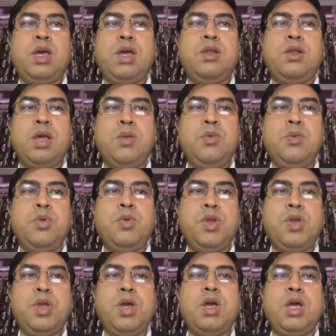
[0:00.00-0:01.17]
and
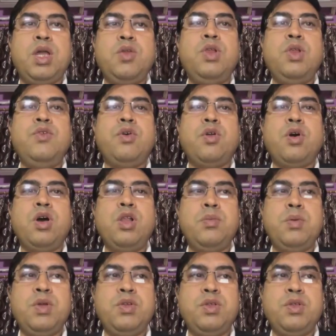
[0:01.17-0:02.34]
albuminuria annually for
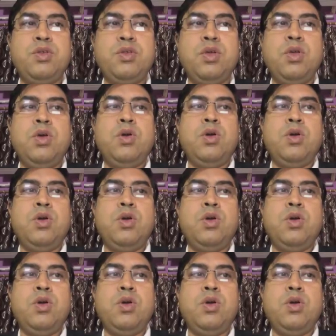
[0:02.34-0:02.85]
all patients